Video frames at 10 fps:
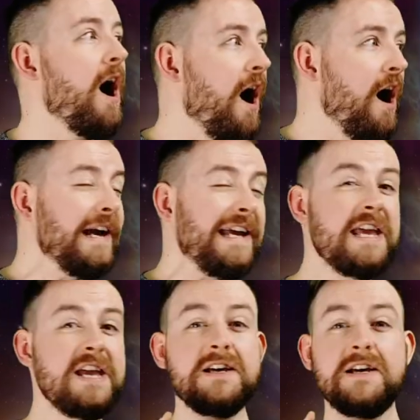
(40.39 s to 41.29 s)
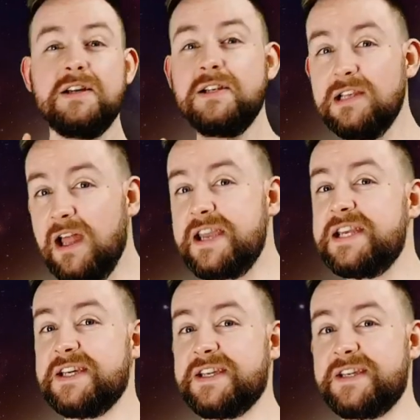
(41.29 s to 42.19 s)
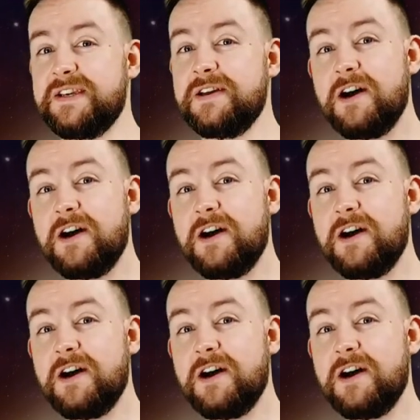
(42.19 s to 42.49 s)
I liked it.